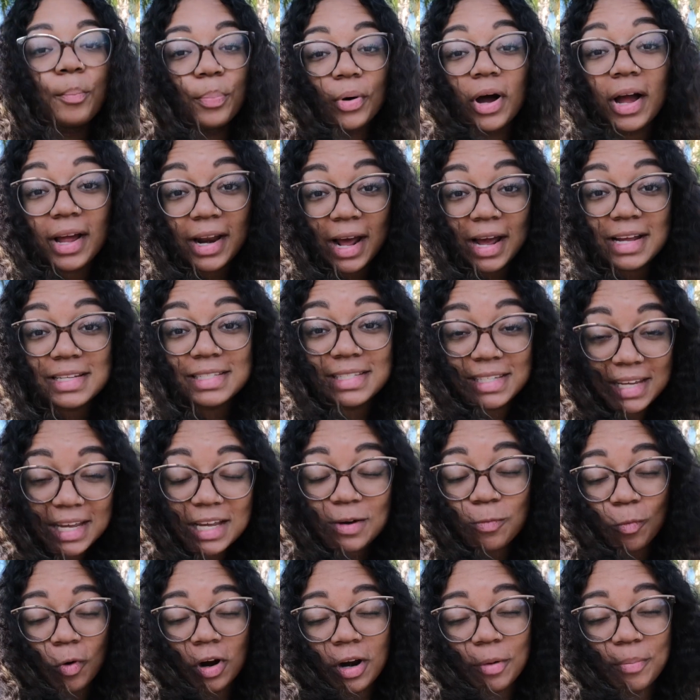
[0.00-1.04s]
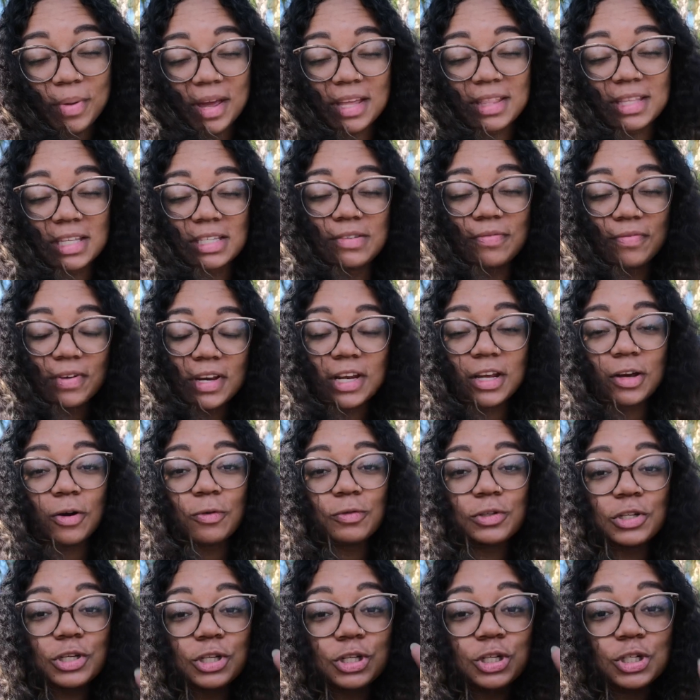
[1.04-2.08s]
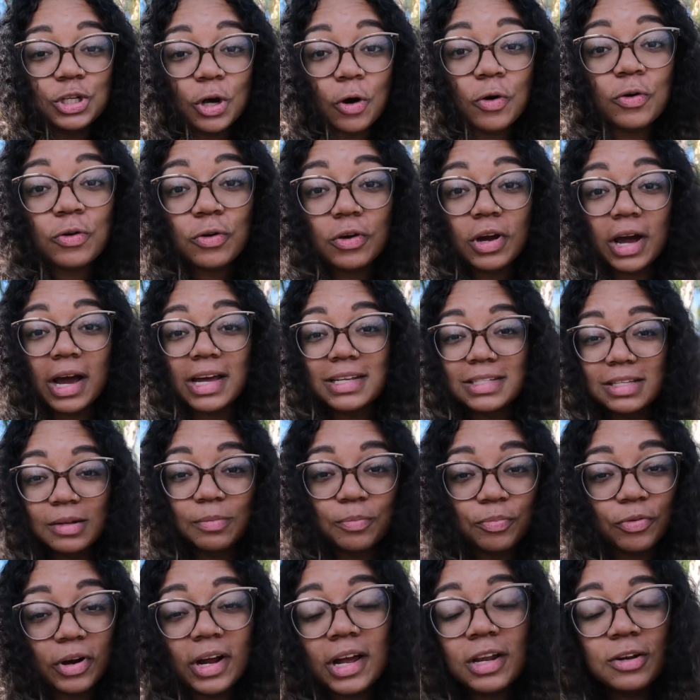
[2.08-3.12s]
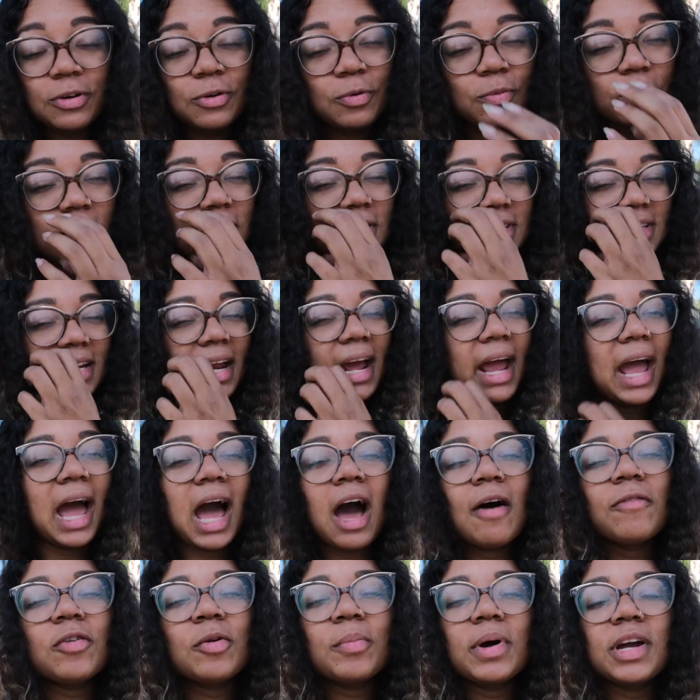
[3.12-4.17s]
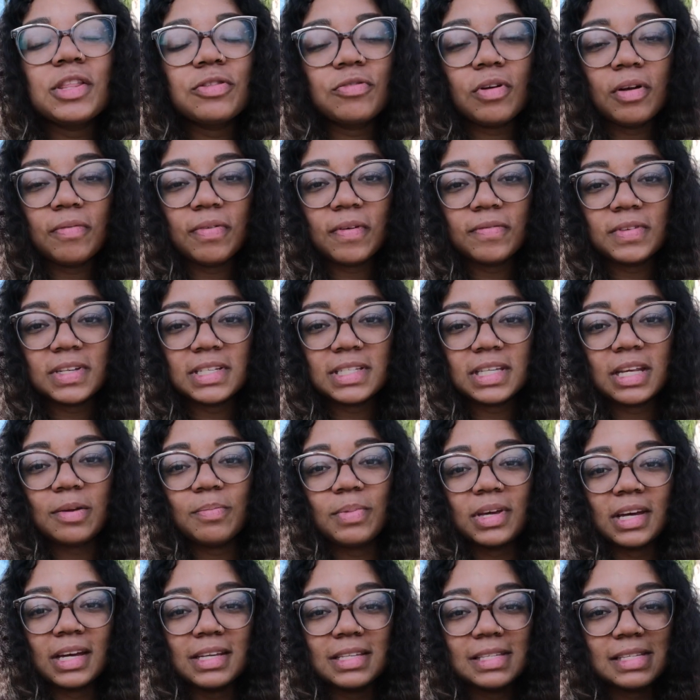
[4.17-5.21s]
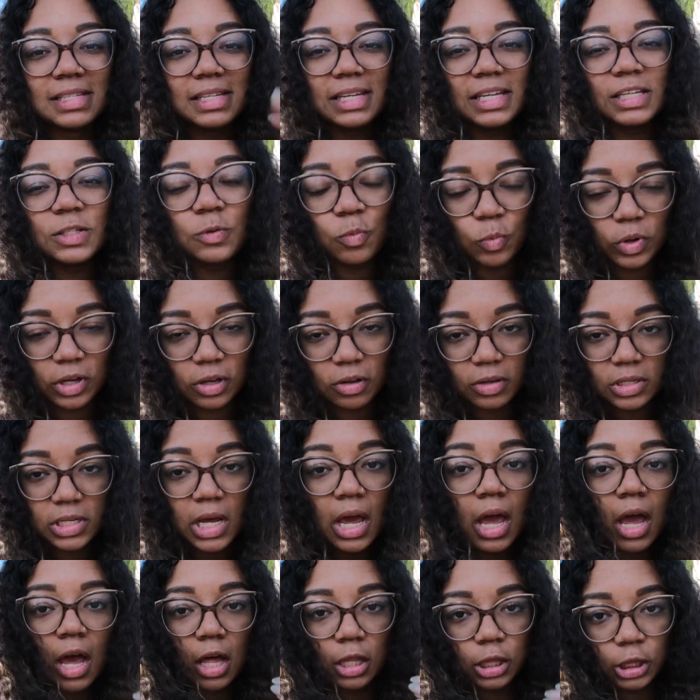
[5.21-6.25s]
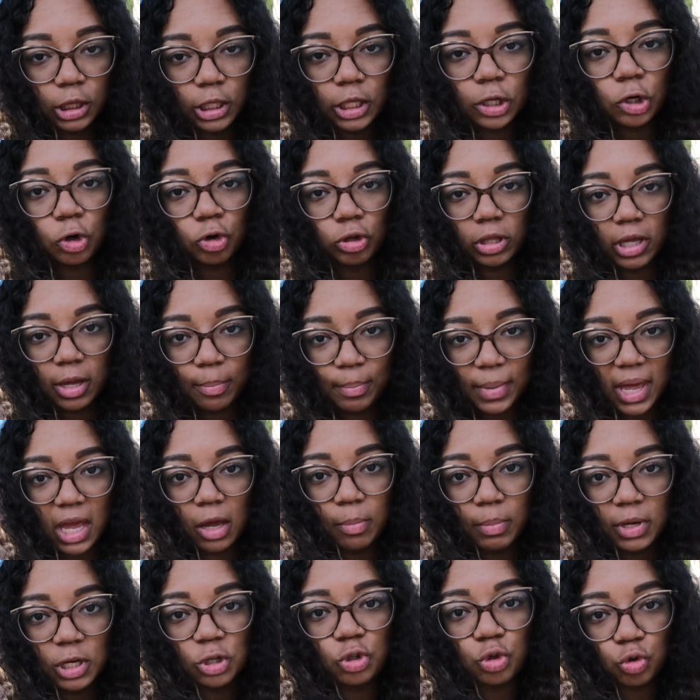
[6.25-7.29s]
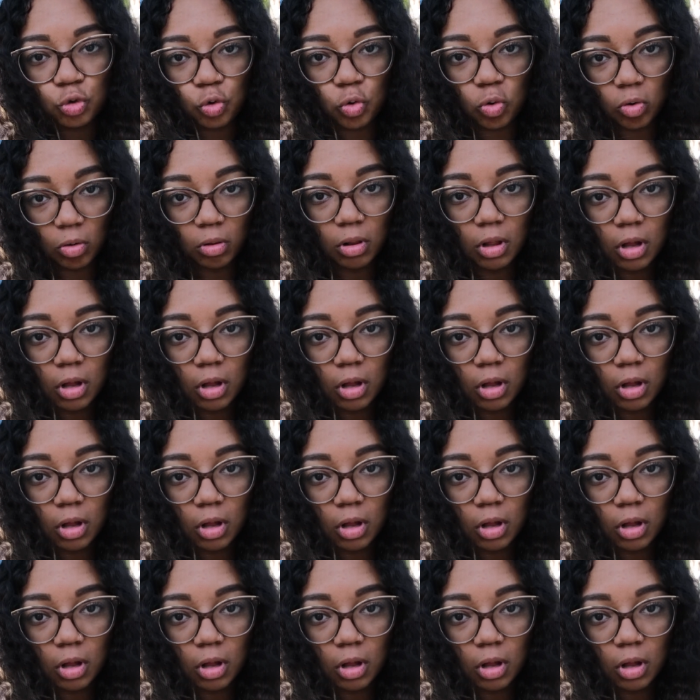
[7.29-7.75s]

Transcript: But I did want to make this video to show you guys the brand new wheels that I have on my 350Z because these wheels literally make me drool.